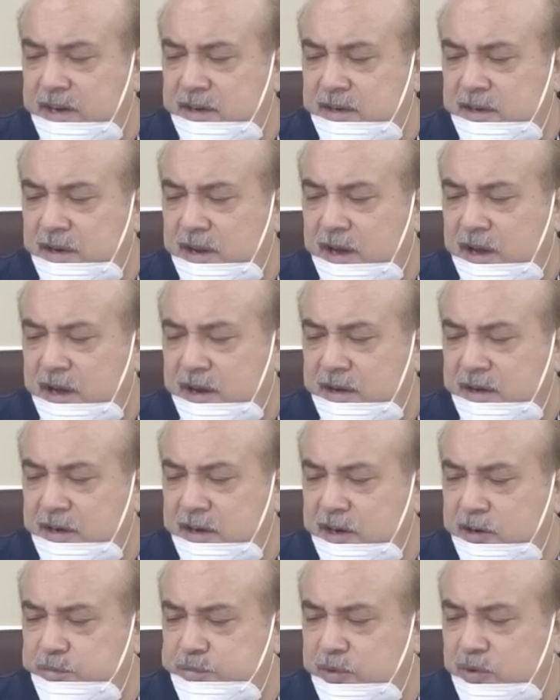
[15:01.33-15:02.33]
Then our
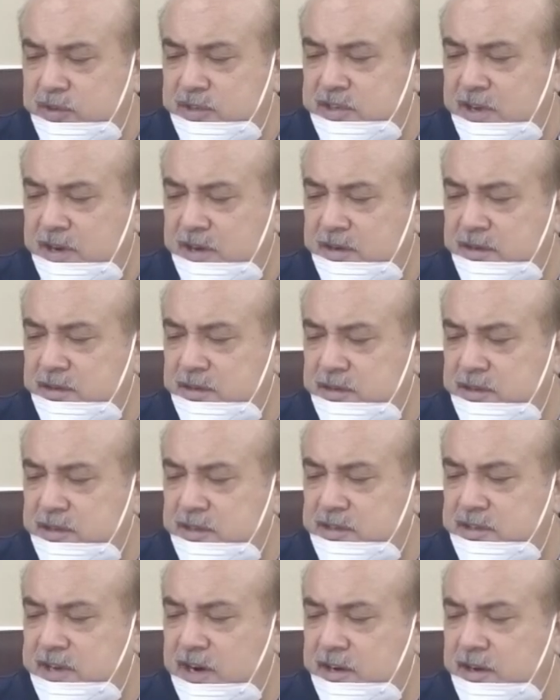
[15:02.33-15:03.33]
inputs are
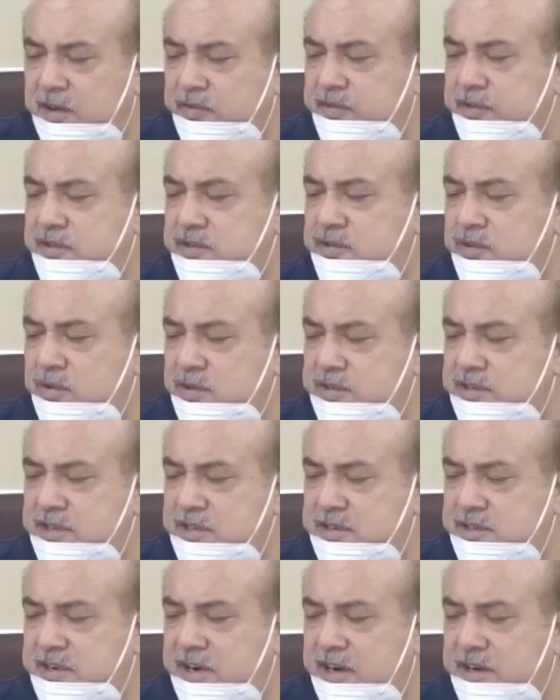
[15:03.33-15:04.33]
the set of
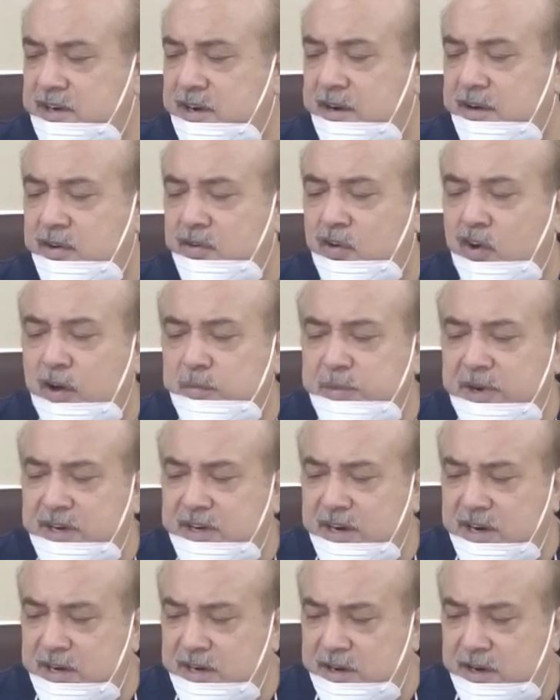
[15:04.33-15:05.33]
resources that are raw
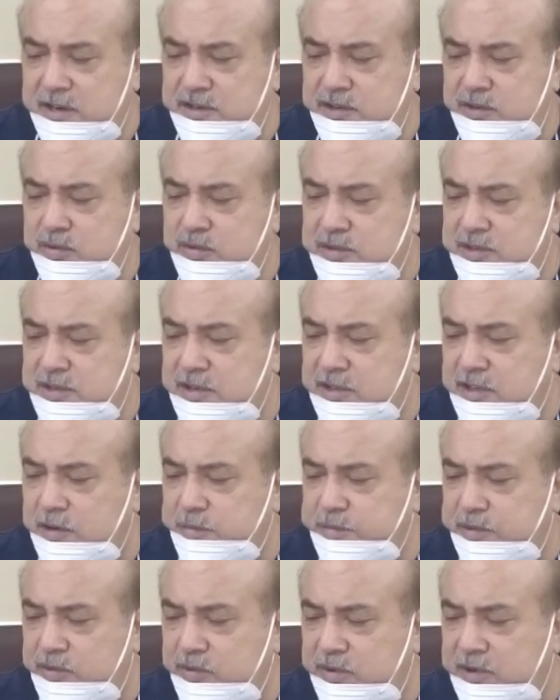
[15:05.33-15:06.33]
materials used in
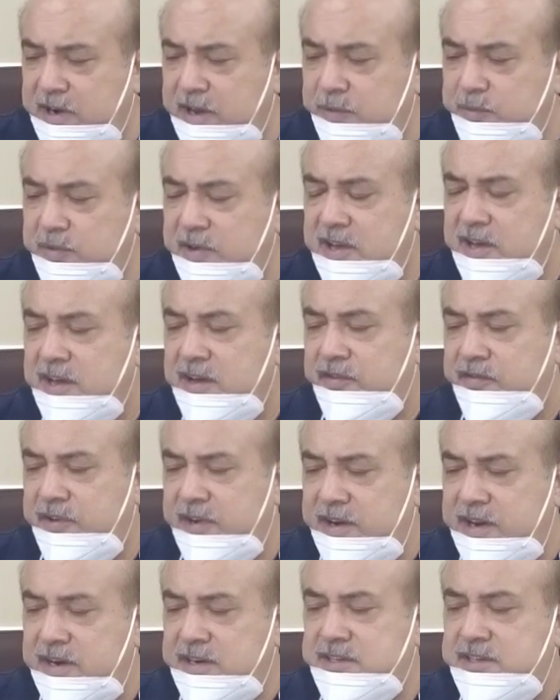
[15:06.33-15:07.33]
the program,
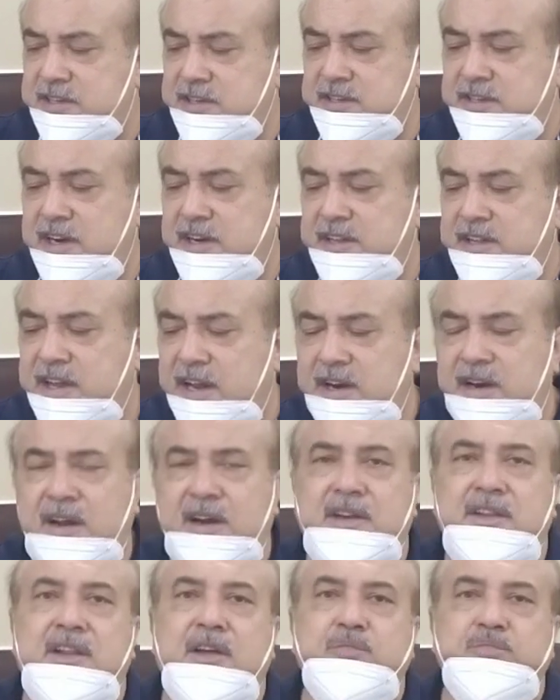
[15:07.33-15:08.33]
finances, and then
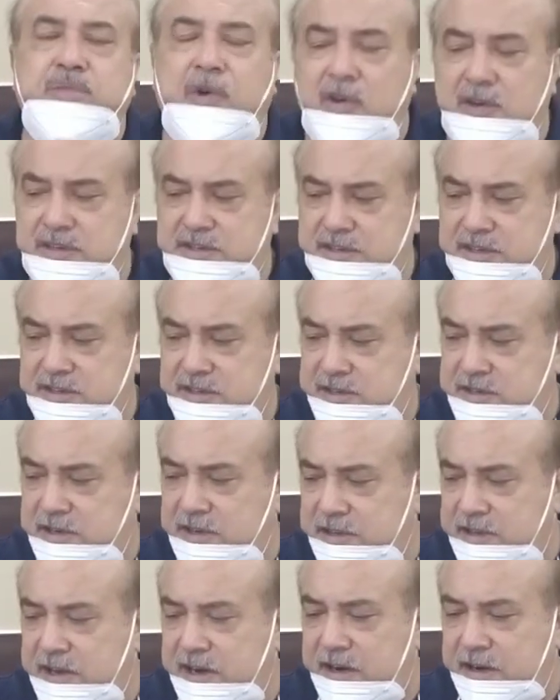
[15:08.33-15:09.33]
are the policies
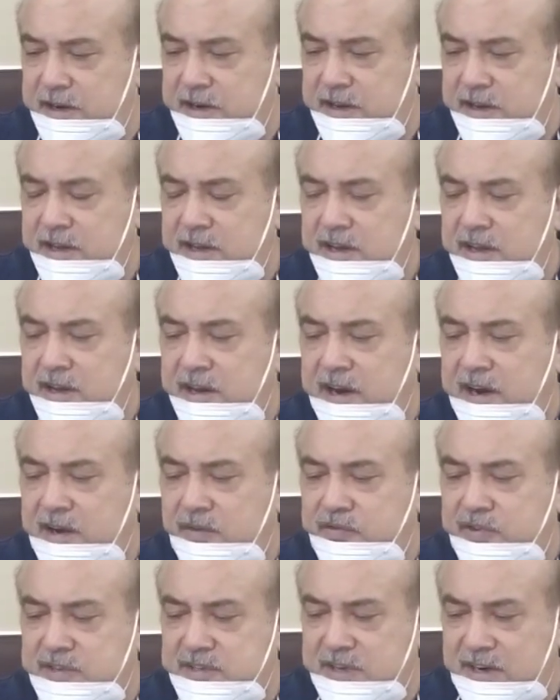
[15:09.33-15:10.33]
in that
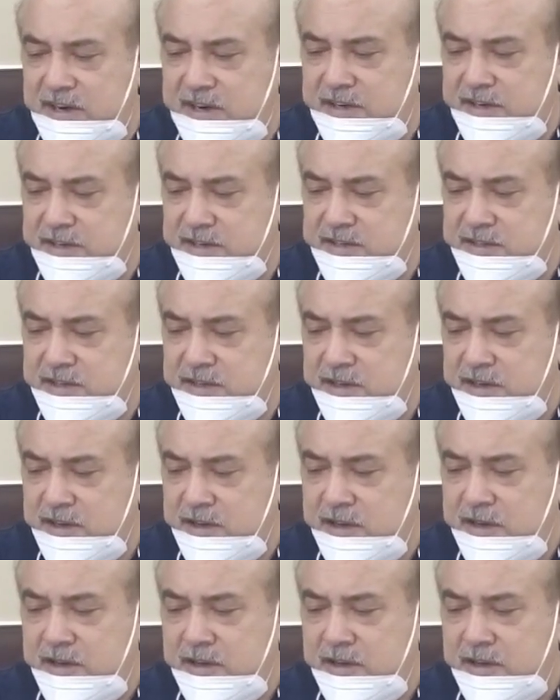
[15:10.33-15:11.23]
and facilities.